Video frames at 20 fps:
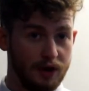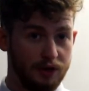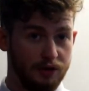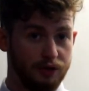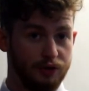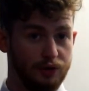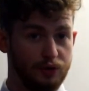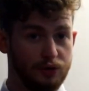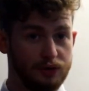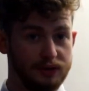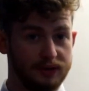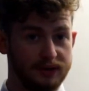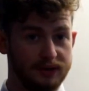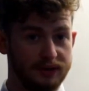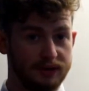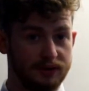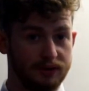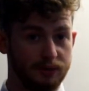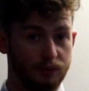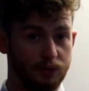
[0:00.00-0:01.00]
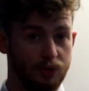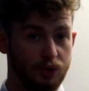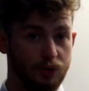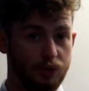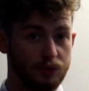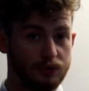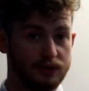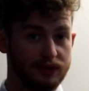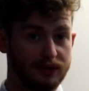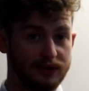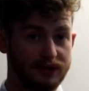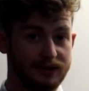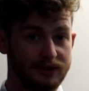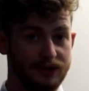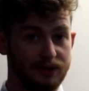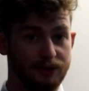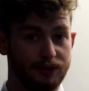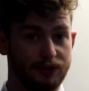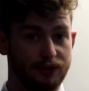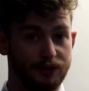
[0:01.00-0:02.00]
The oil system cools the
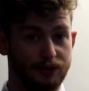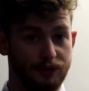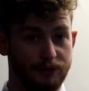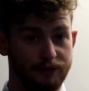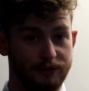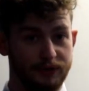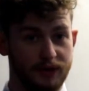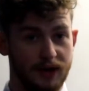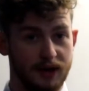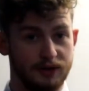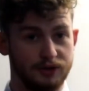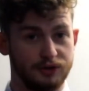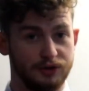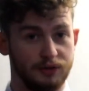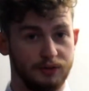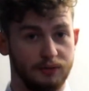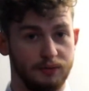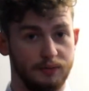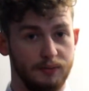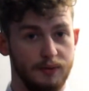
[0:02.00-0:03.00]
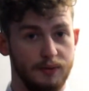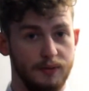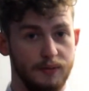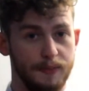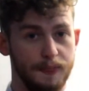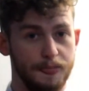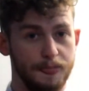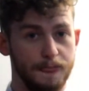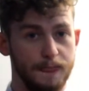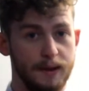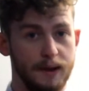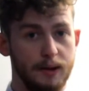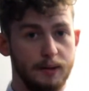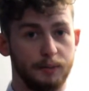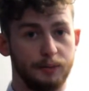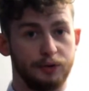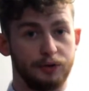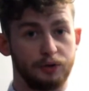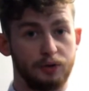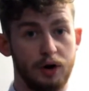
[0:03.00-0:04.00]
interior of the engine,
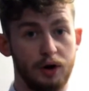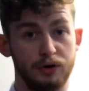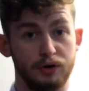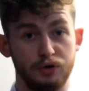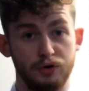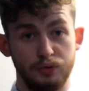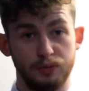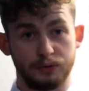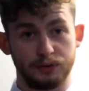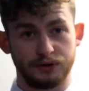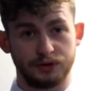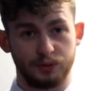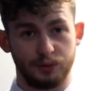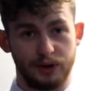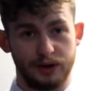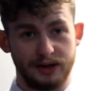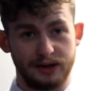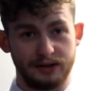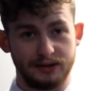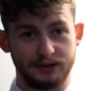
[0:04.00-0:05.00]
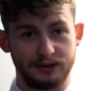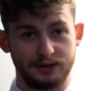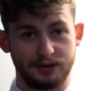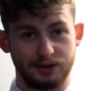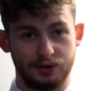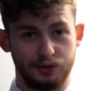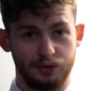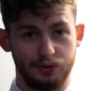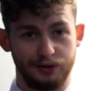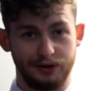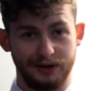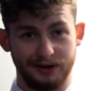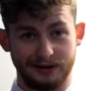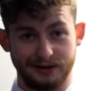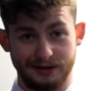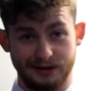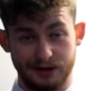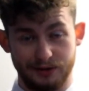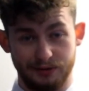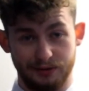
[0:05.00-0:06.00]
but there are numerous ways to cool the
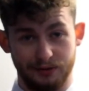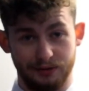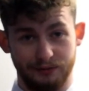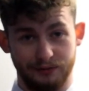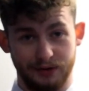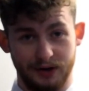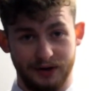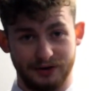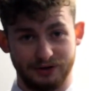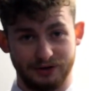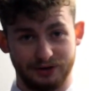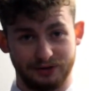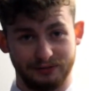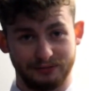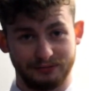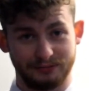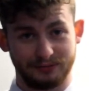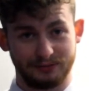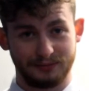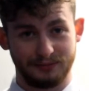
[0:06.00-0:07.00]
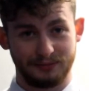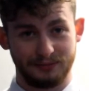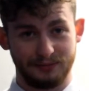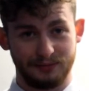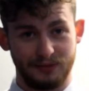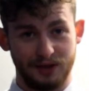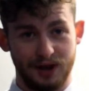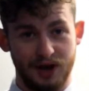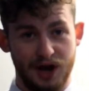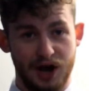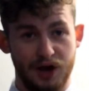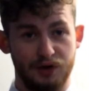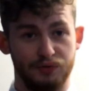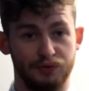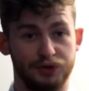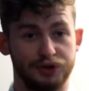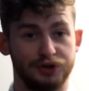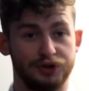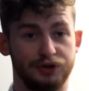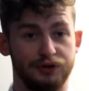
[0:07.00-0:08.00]
exterior of the engine:
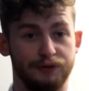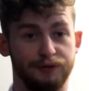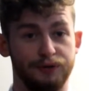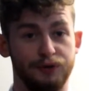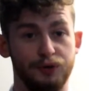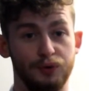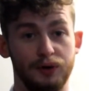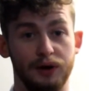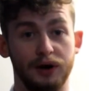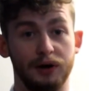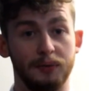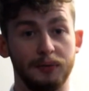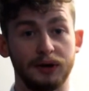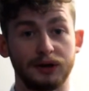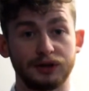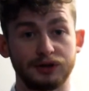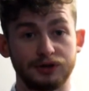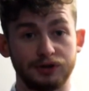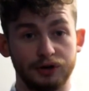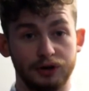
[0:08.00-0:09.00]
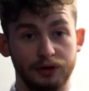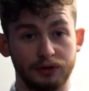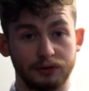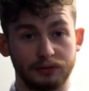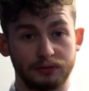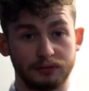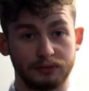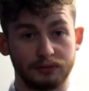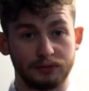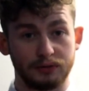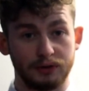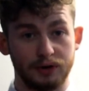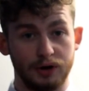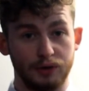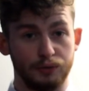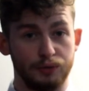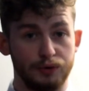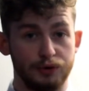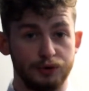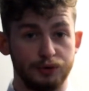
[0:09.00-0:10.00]
enrich the fuel-air mixture,
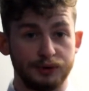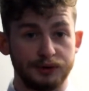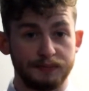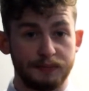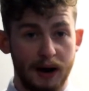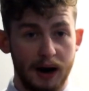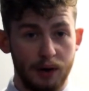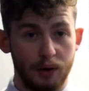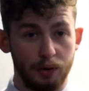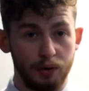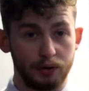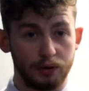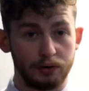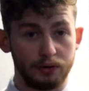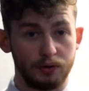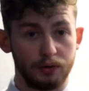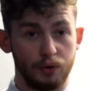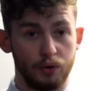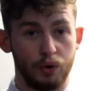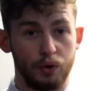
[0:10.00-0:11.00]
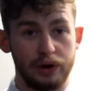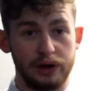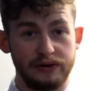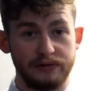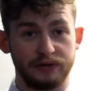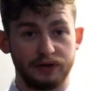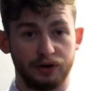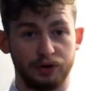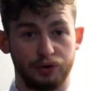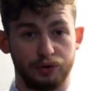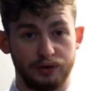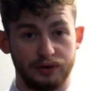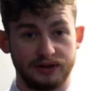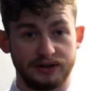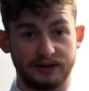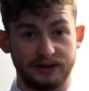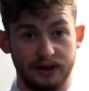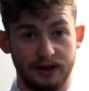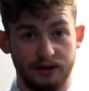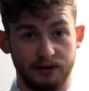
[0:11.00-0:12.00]
reduce power, or even increase
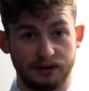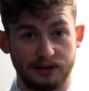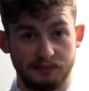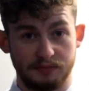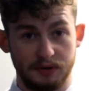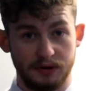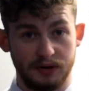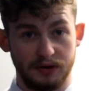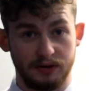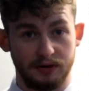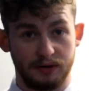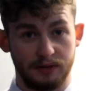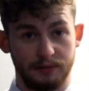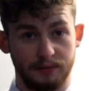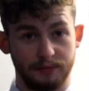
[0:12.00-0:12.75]
the airspeed.